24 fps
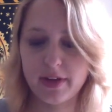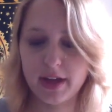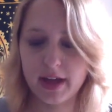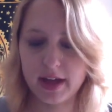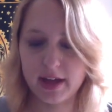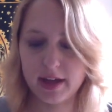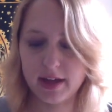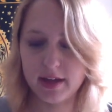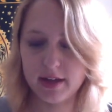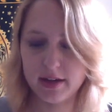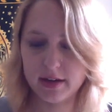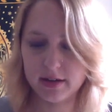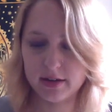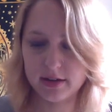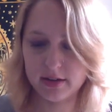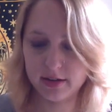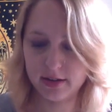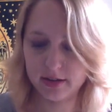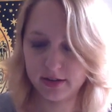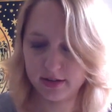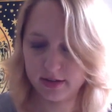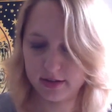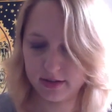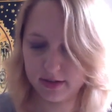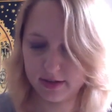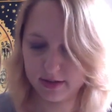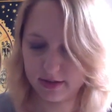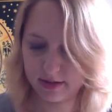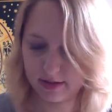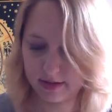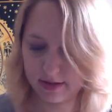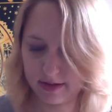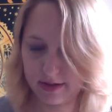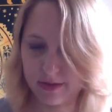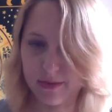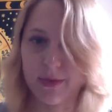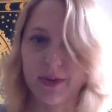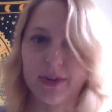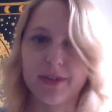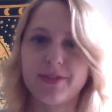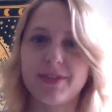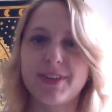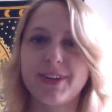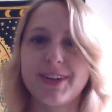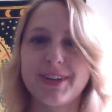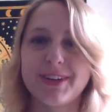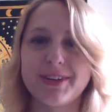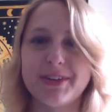and one
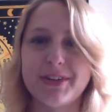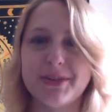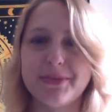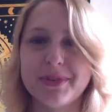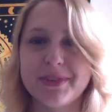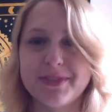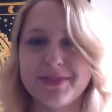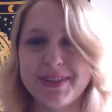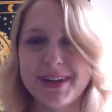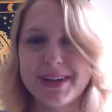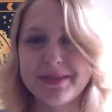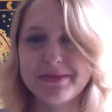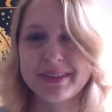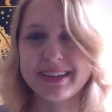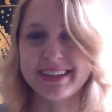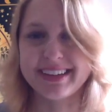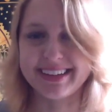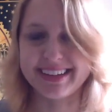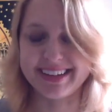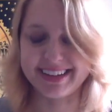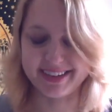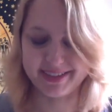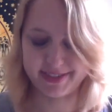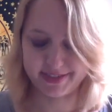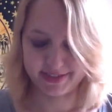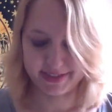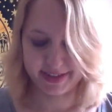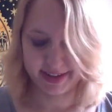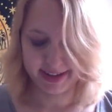for your home and family life.